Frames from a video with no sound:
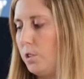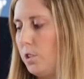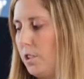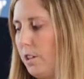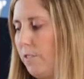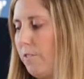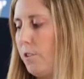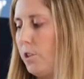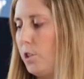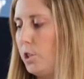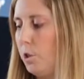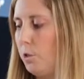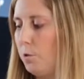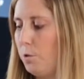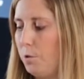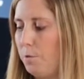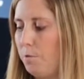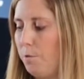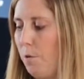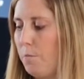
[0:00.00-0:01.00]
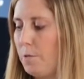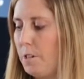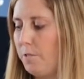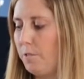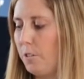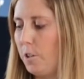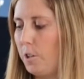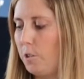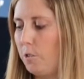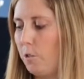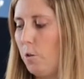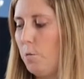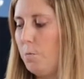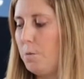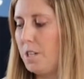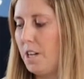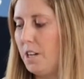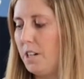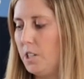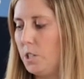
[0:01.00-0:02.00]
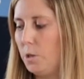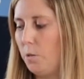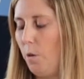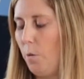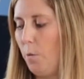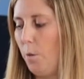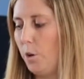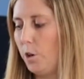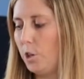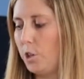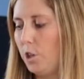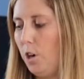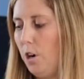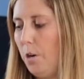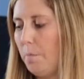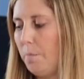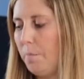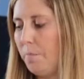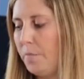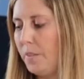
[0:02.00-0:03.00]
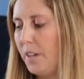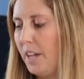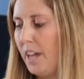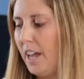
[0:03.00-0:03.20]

different children from different groups into a workshop.